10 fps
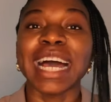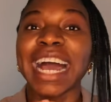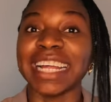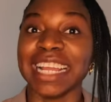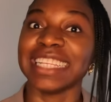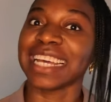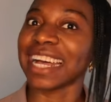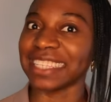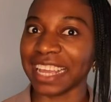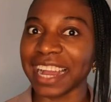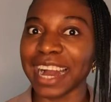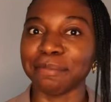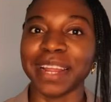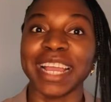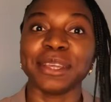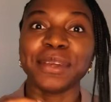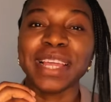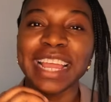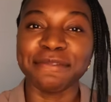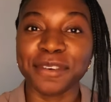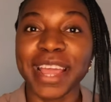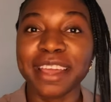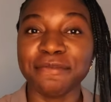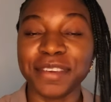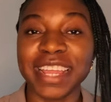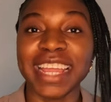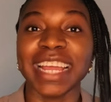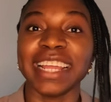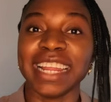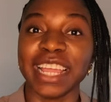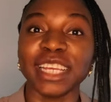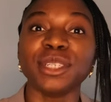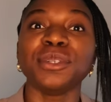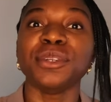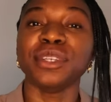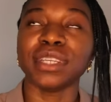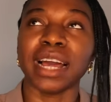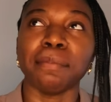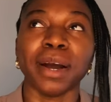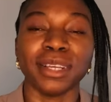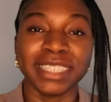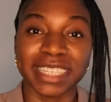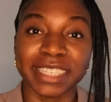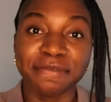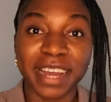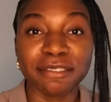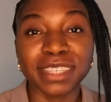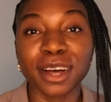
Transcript: and it has a cap. Like you, for every year, they issued about sixty-five